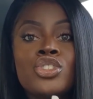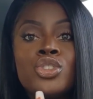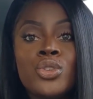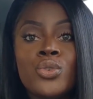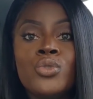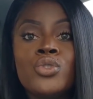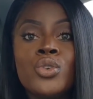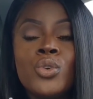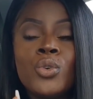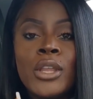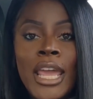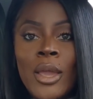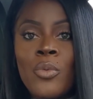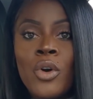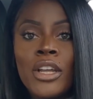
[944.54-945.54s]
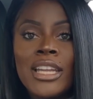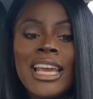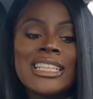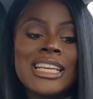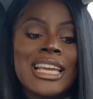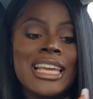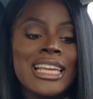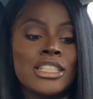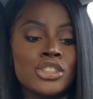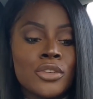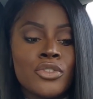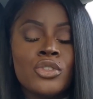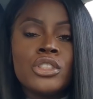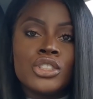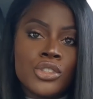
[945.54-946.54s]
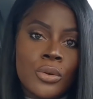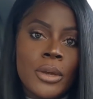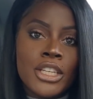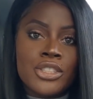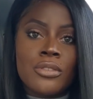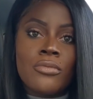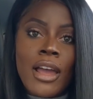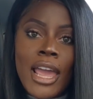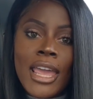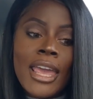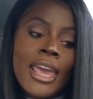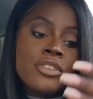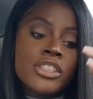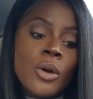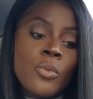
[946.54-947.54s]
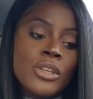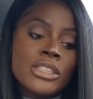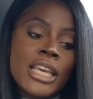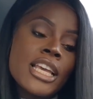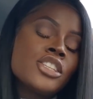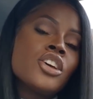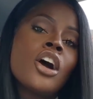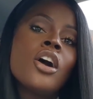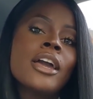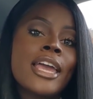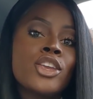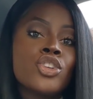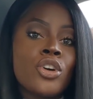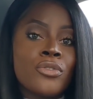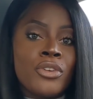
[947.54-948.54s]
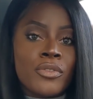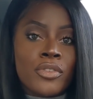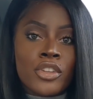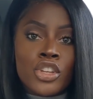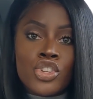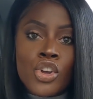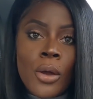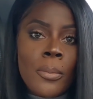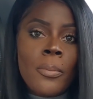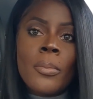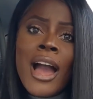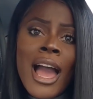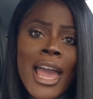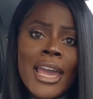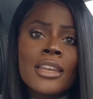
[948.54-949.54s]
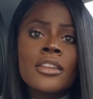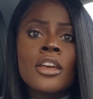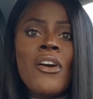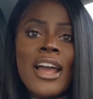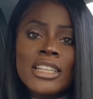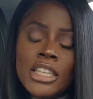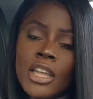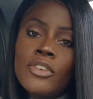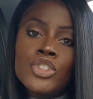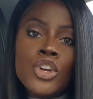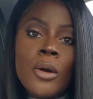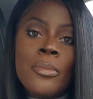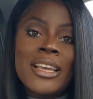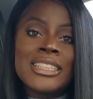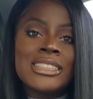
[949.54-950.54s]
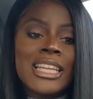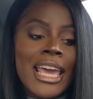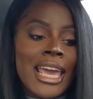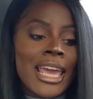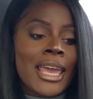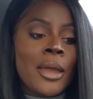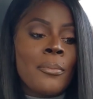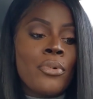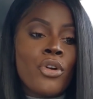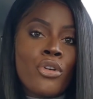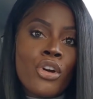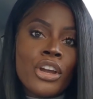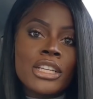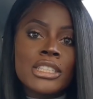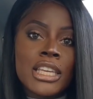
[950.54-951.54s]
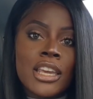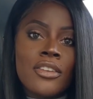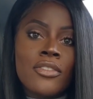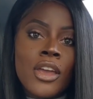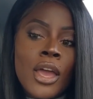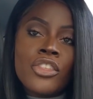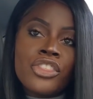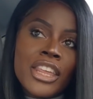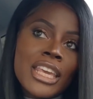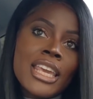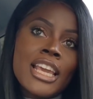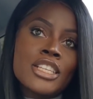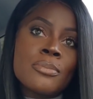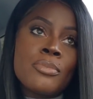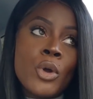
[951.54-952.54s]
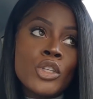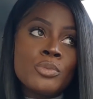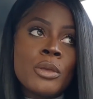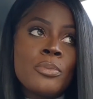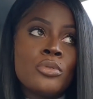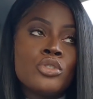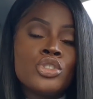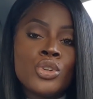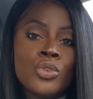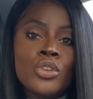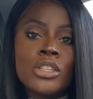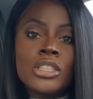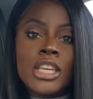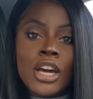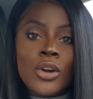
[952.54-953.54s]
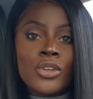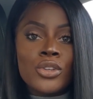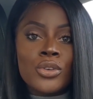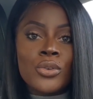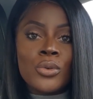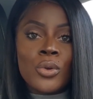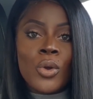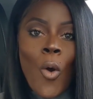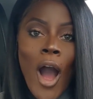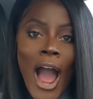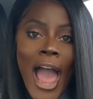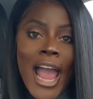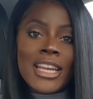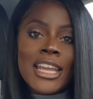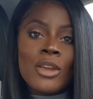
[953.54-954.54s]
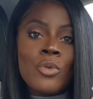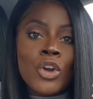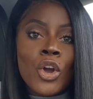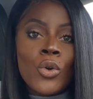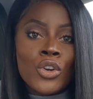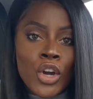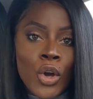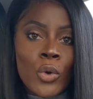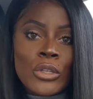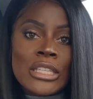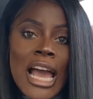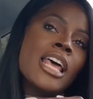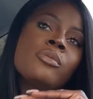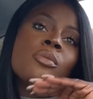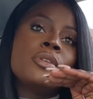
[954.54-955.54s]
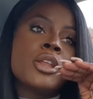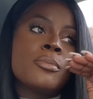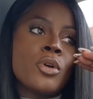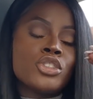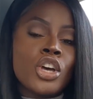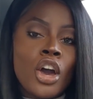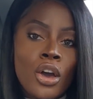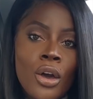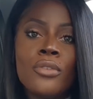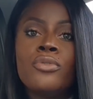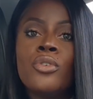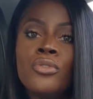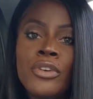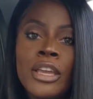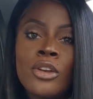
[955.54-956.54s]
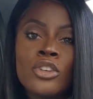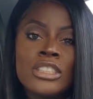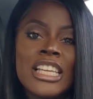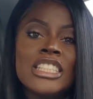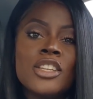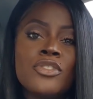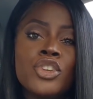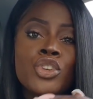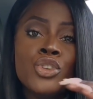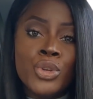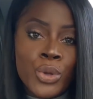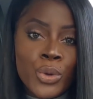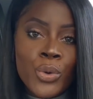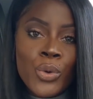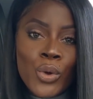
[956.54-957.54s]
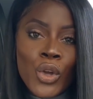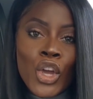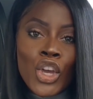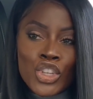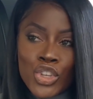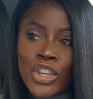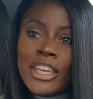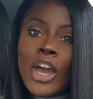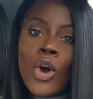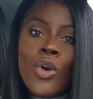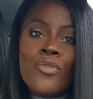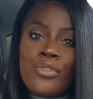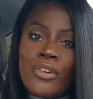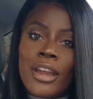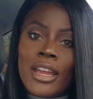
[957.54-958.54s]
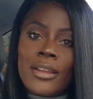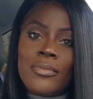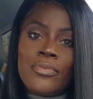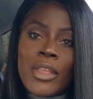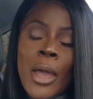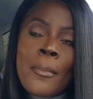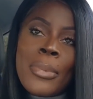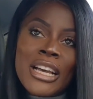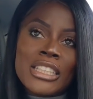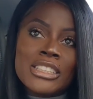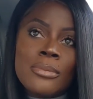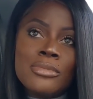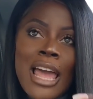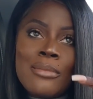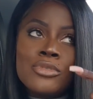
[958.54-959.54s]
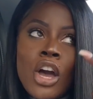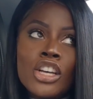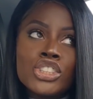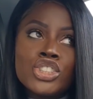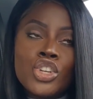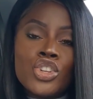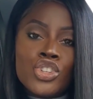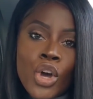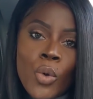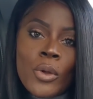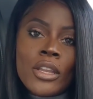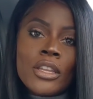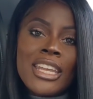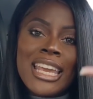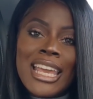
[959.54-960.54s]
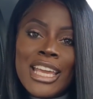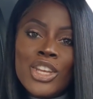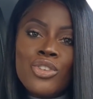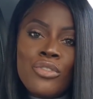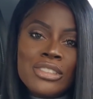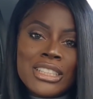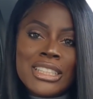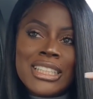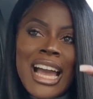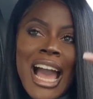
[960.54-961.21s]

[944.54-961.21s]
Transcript: to choose who they want. It's like an interview situation, right? If someone says, okay, you're not fit for the job, fine, find another job. It's their prerogative. The thing is, most people do not tell you why they would go ghost. And that's probably the most hurtful thing, because at least if you knew, you could get over it. But sometimes us not knowing, the ignorance